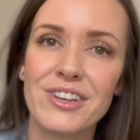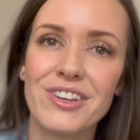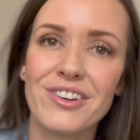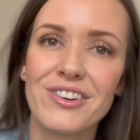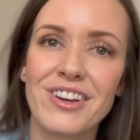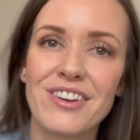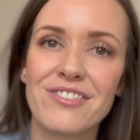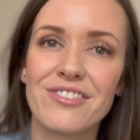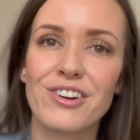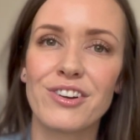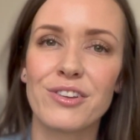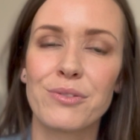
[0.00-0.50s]
you'll
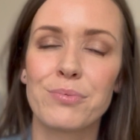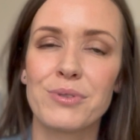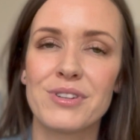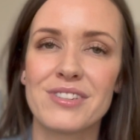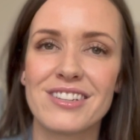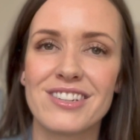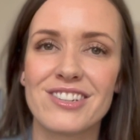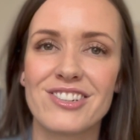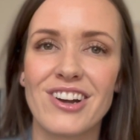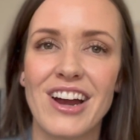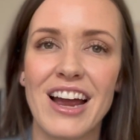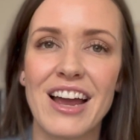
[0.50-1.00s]
give Earth Breeze
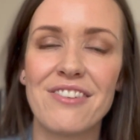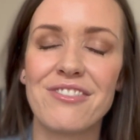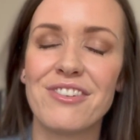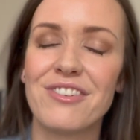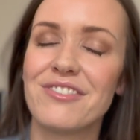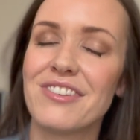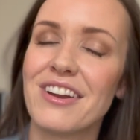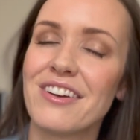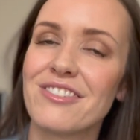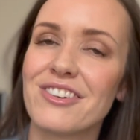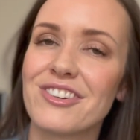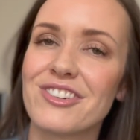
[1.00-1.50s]
a try if you've
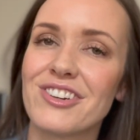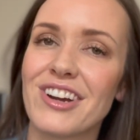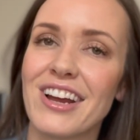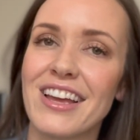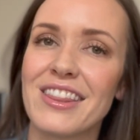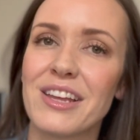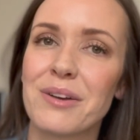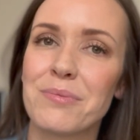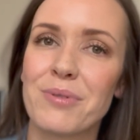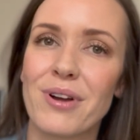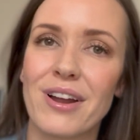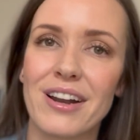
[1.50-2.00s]
never tried
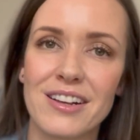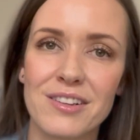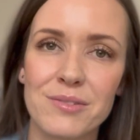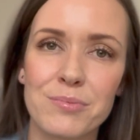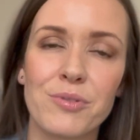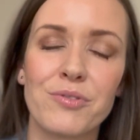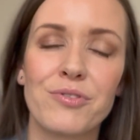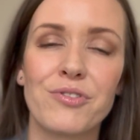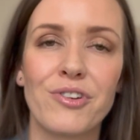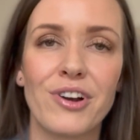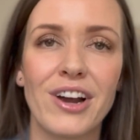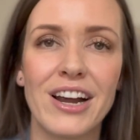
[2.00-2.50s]
their products
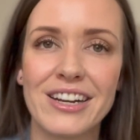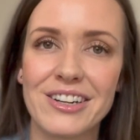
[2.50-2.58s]
before.